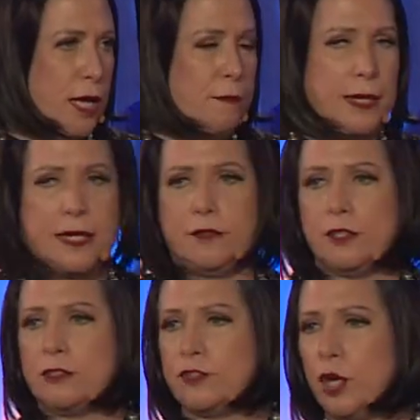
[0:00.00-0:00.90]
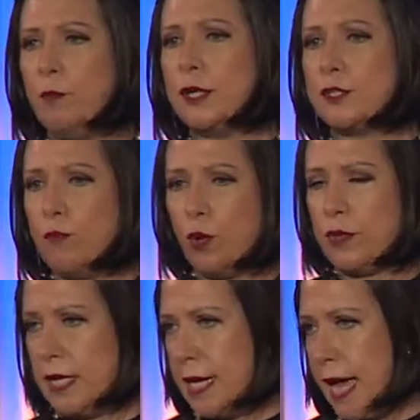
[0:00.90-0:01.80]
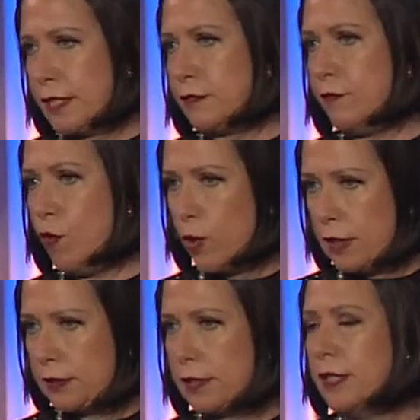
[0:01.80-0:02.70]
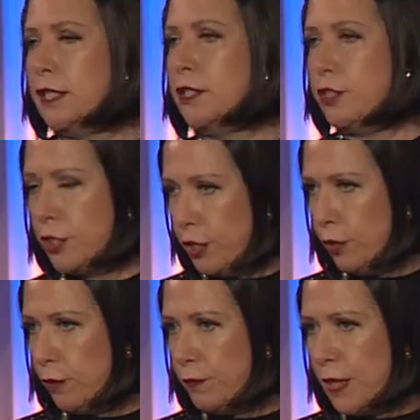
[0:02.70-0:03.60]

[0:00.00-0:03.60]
because there's so much more that he has for us to do.